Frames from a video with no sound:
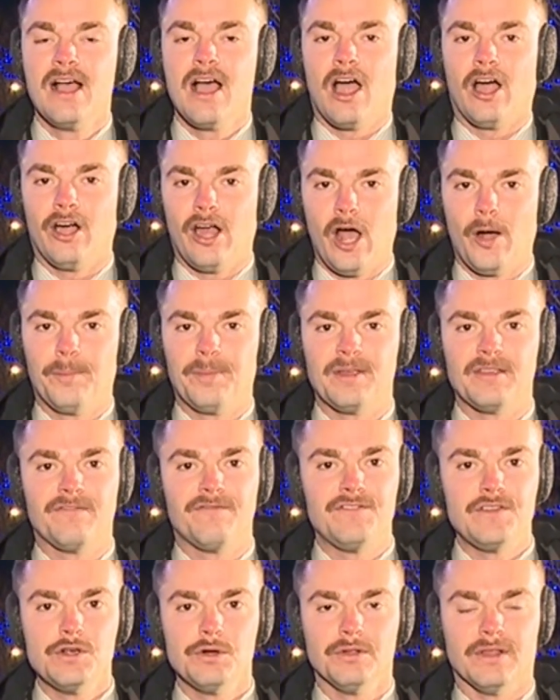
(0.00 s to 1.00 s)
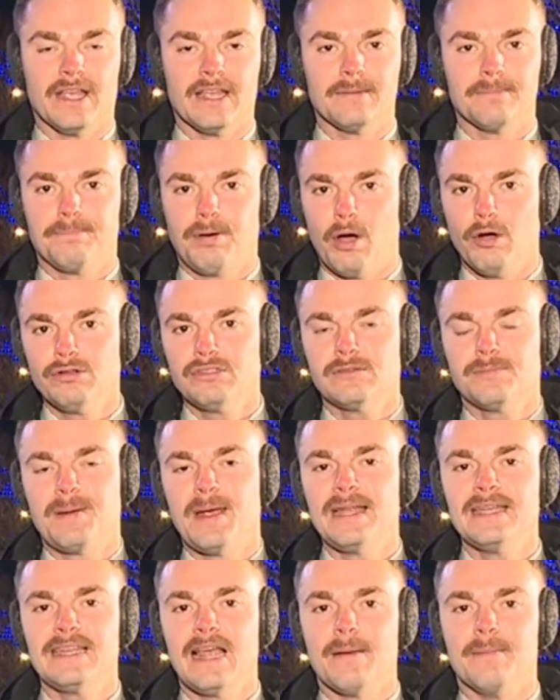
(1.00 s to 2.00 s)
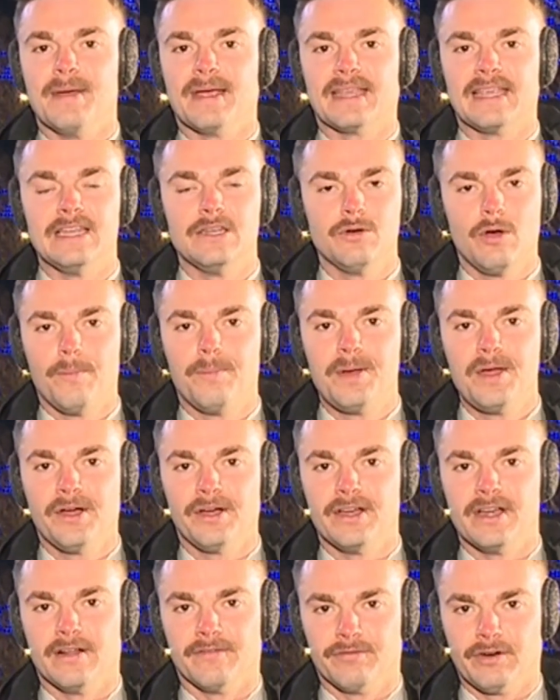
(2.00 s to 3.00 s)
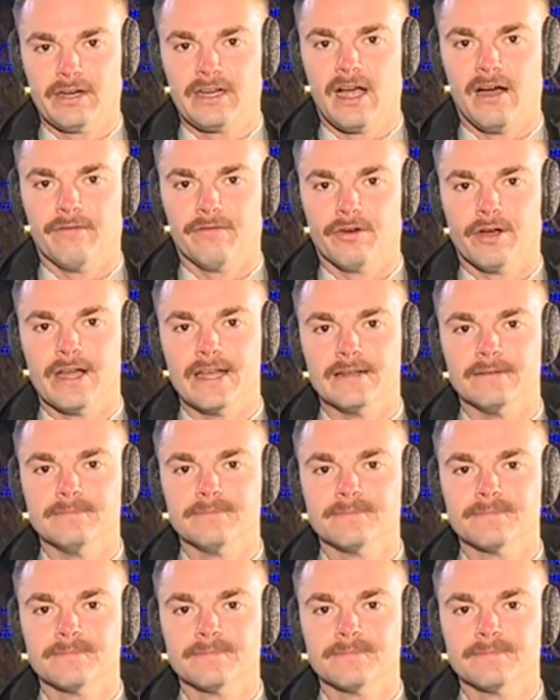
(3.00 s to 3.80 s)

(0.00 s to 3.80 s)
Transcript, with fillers: are helping fuel it post pandemic into a period of recovery.